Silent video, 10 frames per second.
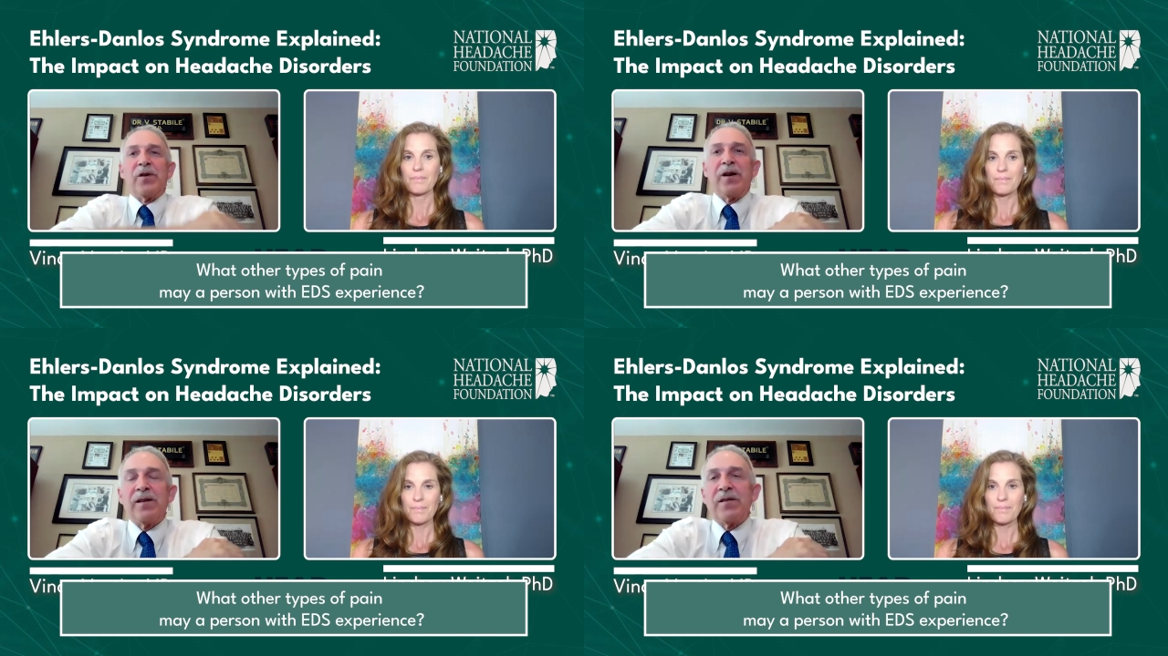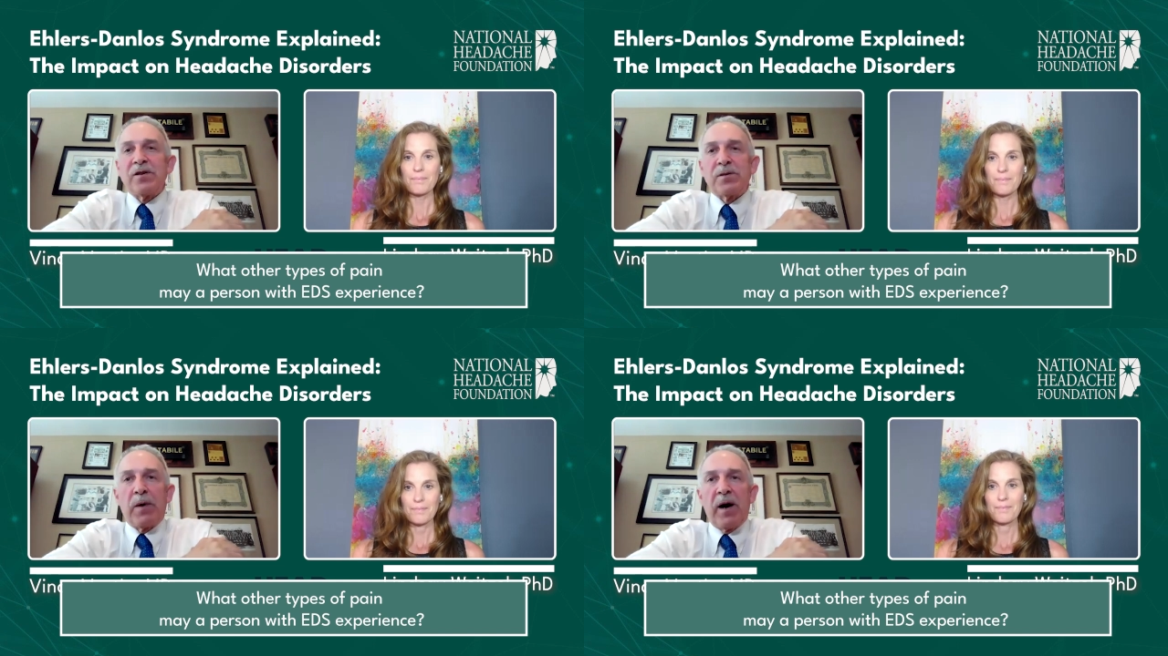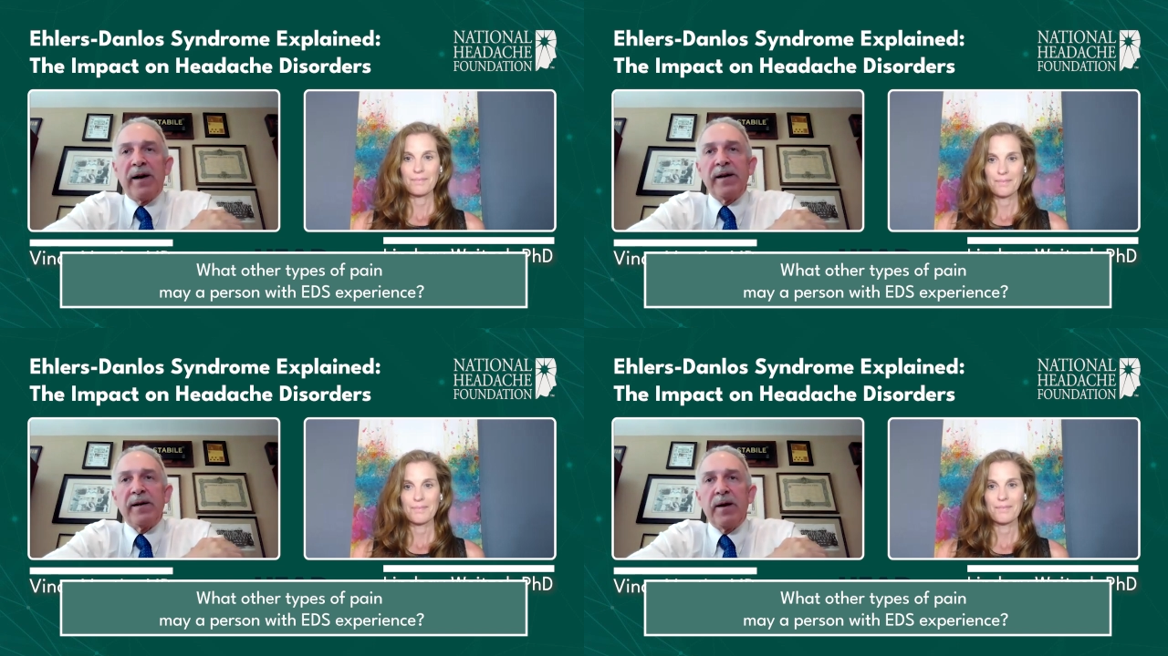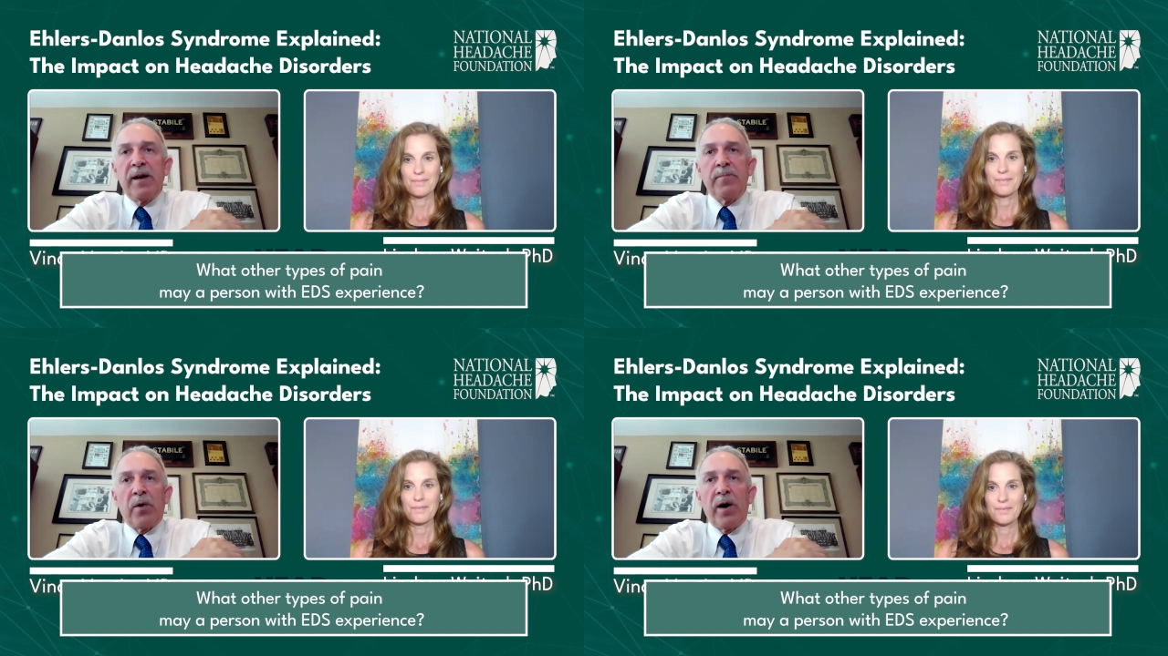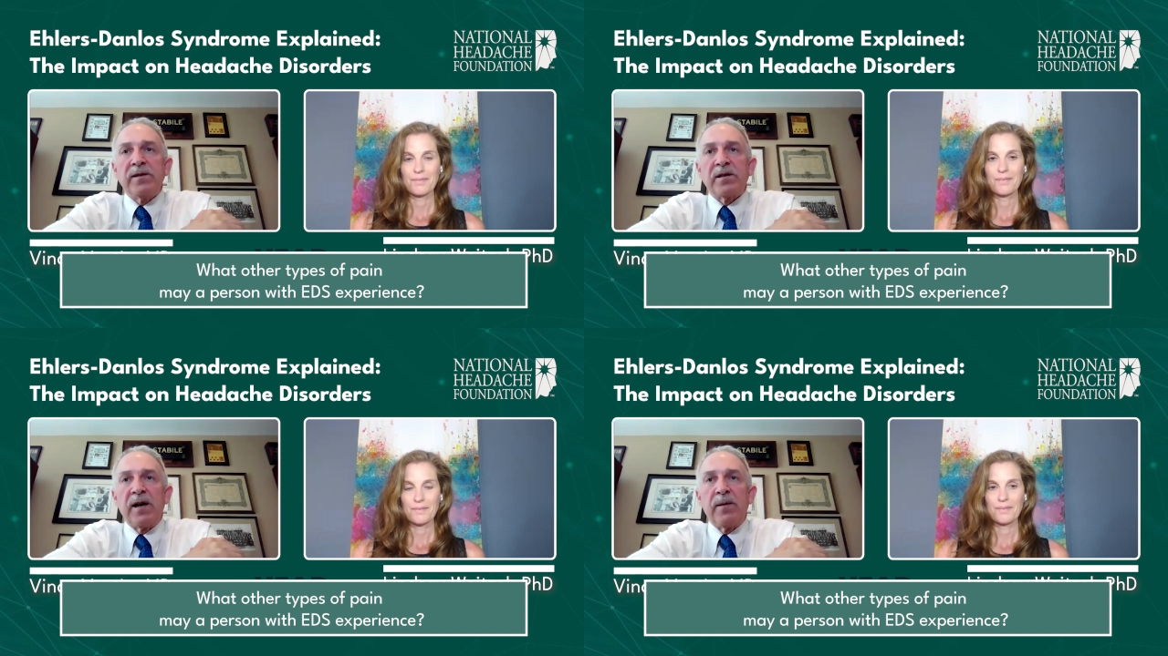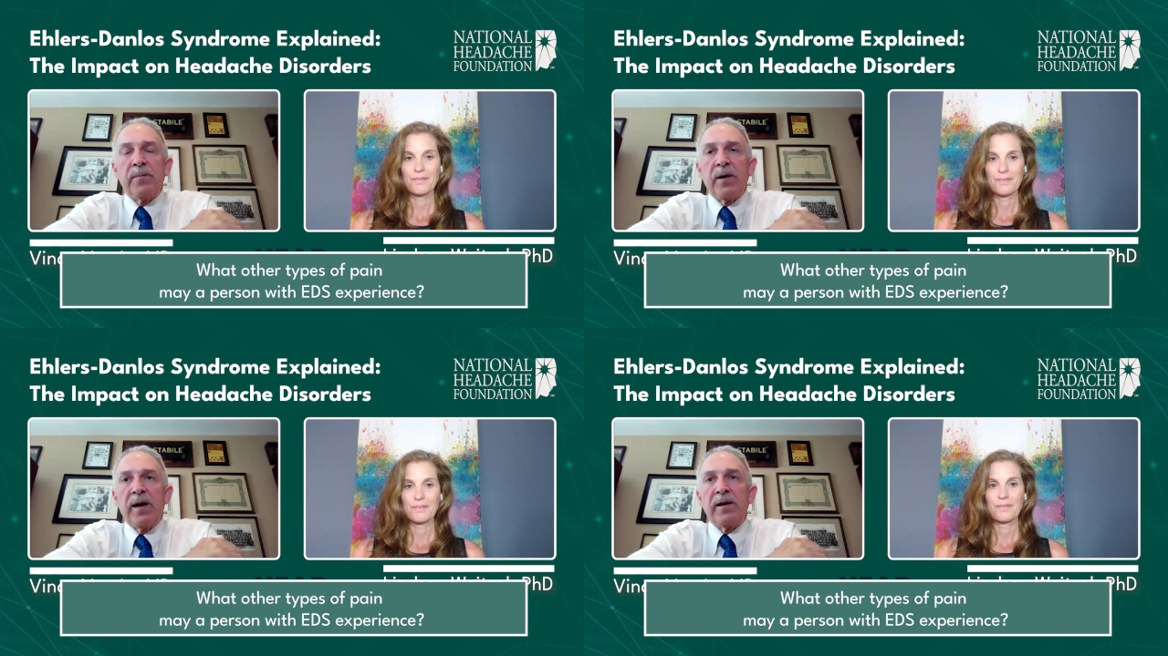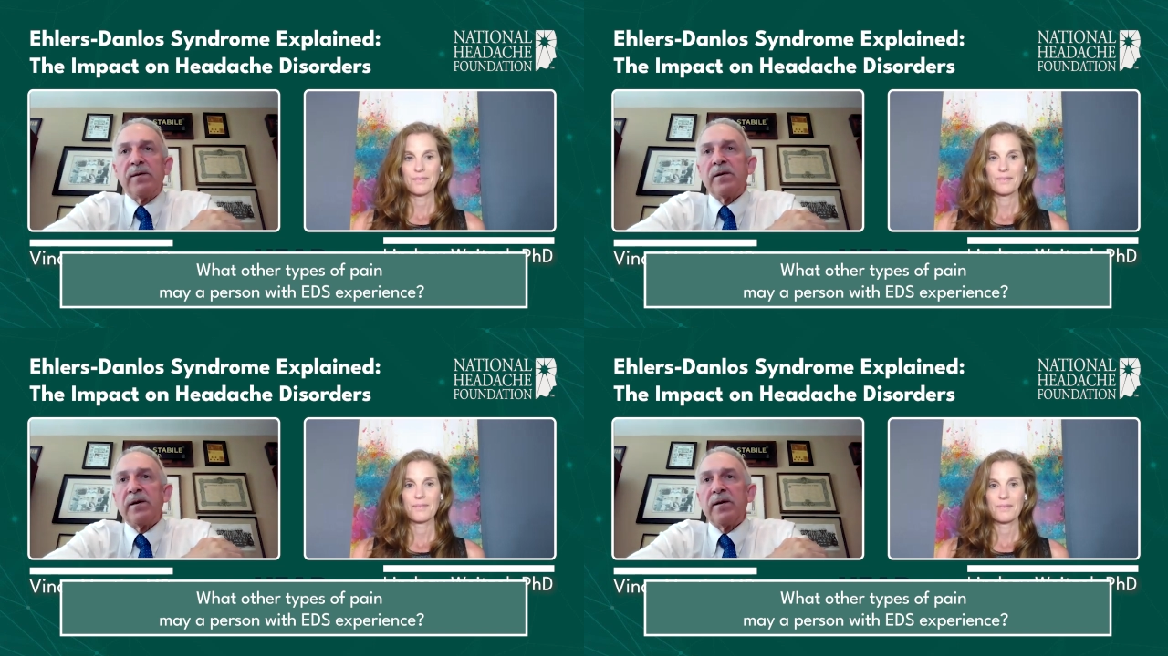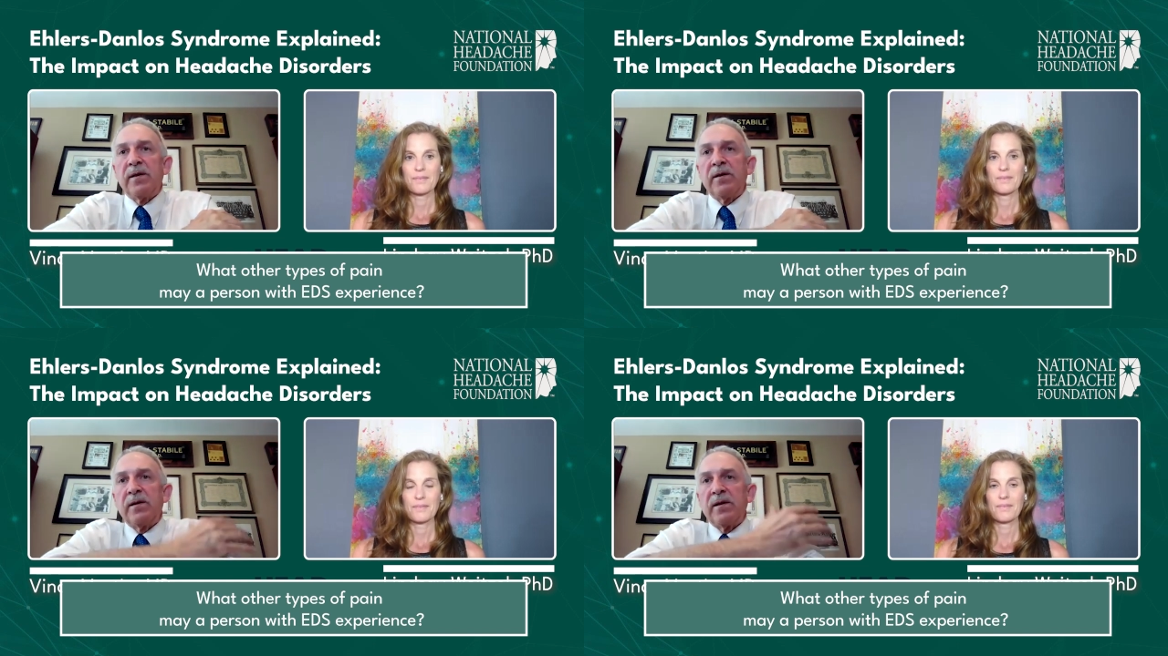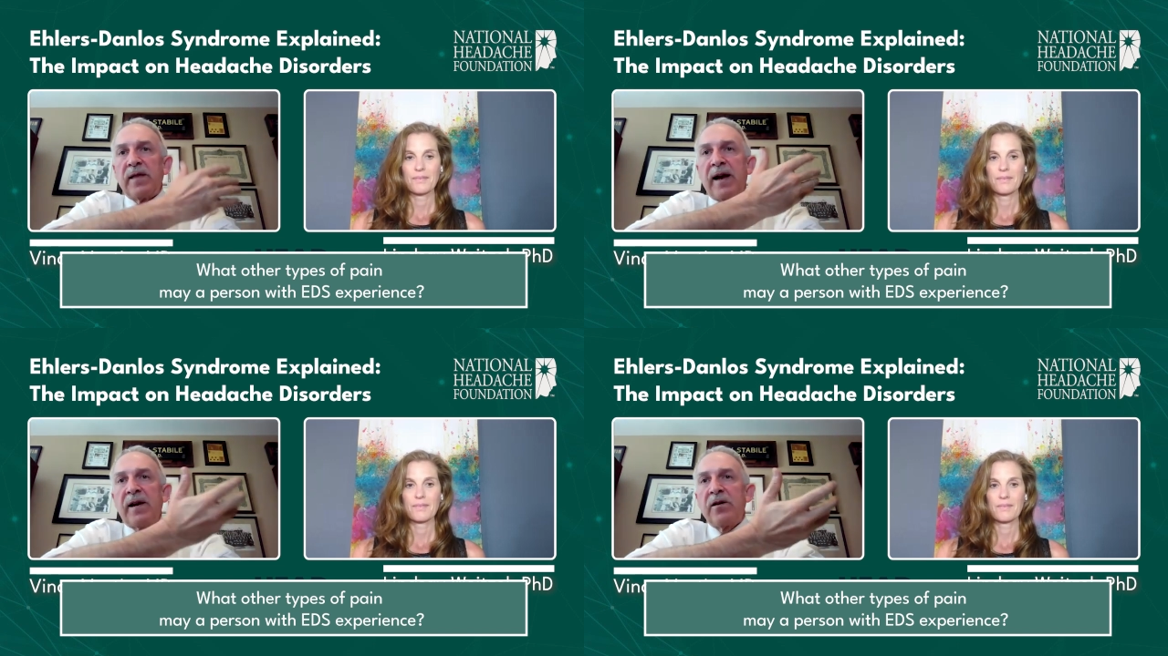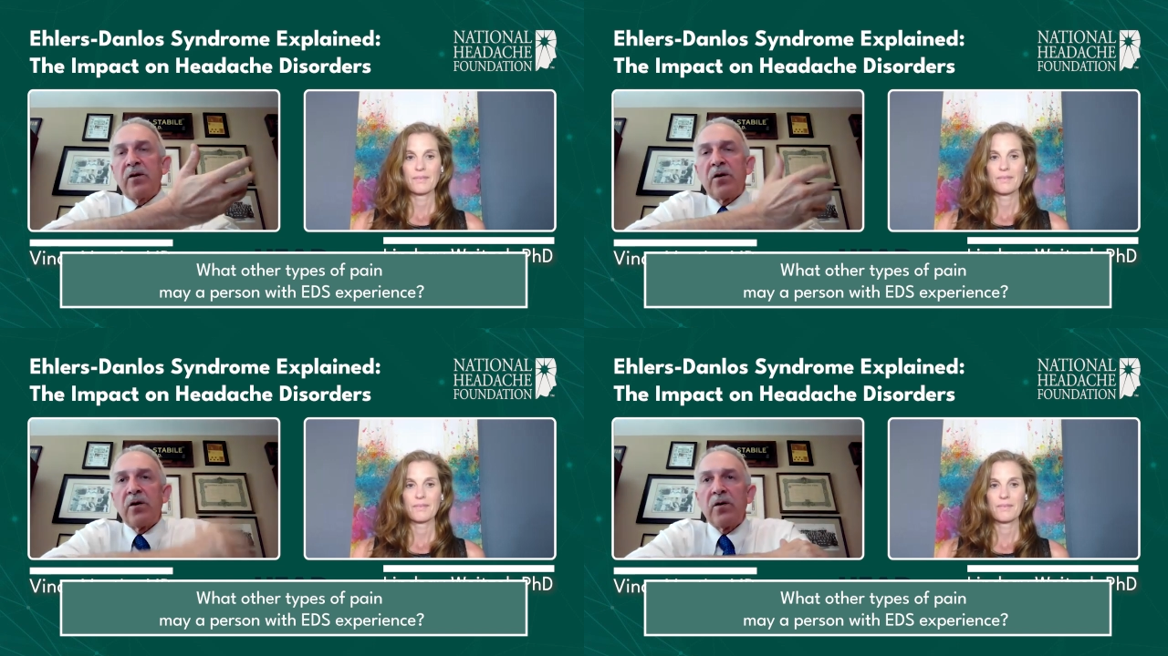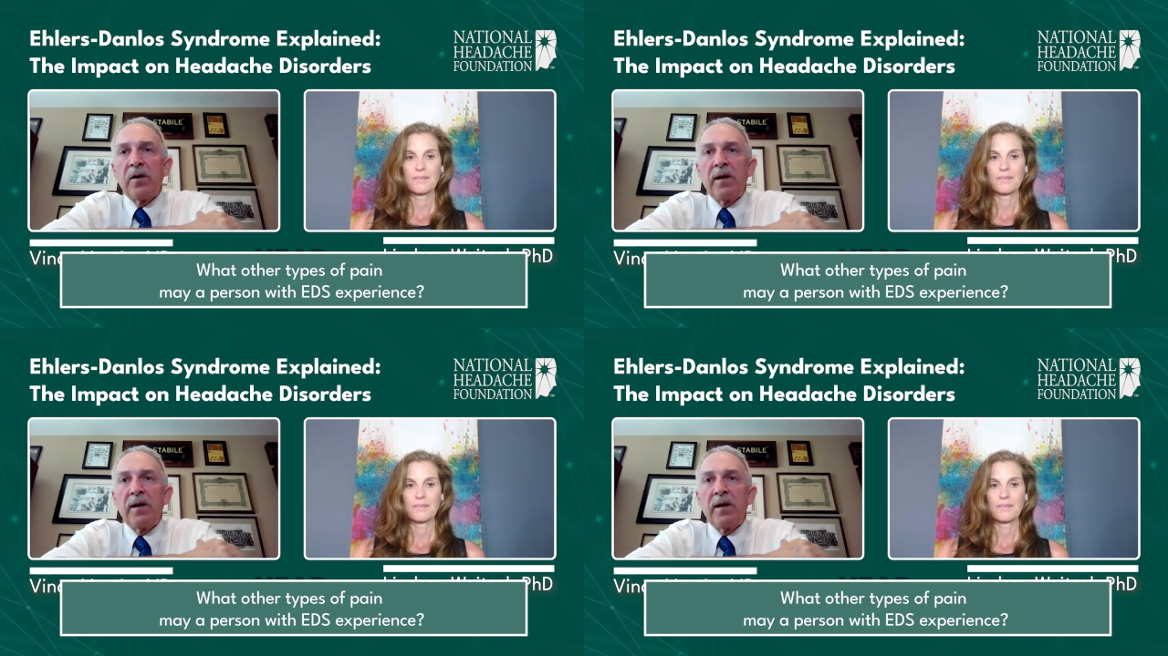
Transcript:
Speaker 1: the, the spine and, and brainstem, and uh, it, it, that can occur.